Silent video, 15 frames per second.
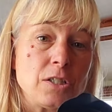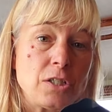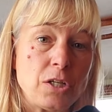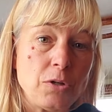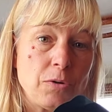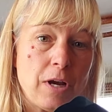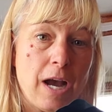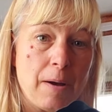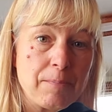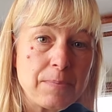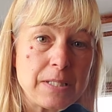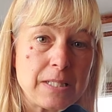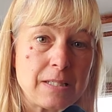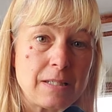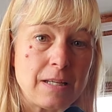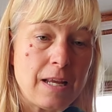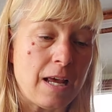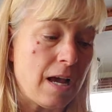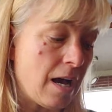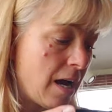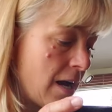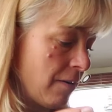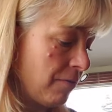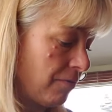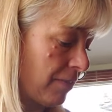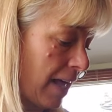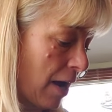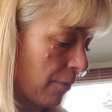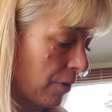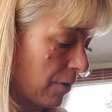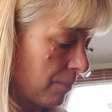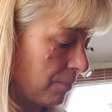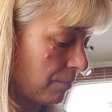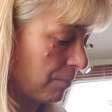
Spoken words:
2 cups of flour.